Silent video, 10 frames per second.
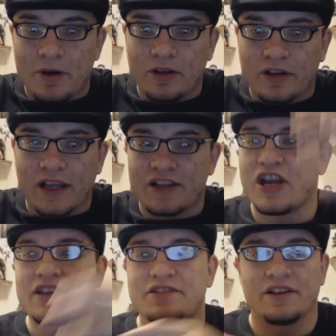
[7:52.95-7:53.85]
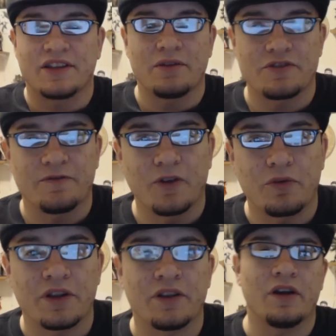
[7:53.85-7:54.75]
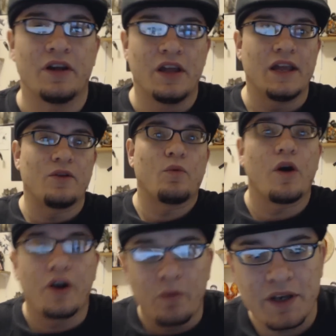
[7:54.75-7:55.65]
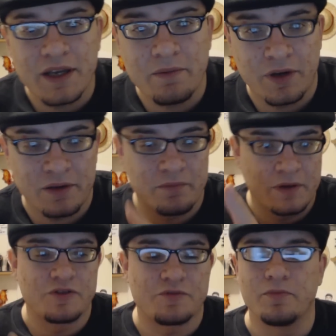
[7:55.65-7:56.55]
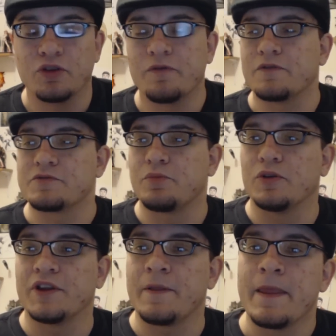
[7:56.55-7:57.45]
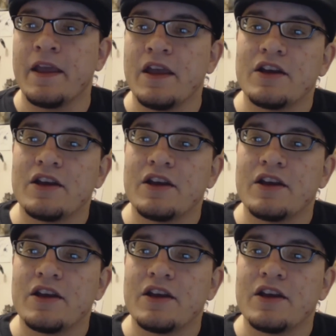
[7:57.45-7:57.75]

but it looked like a chestnut that was floating in the in the water when he when he was Luffy was pulled in.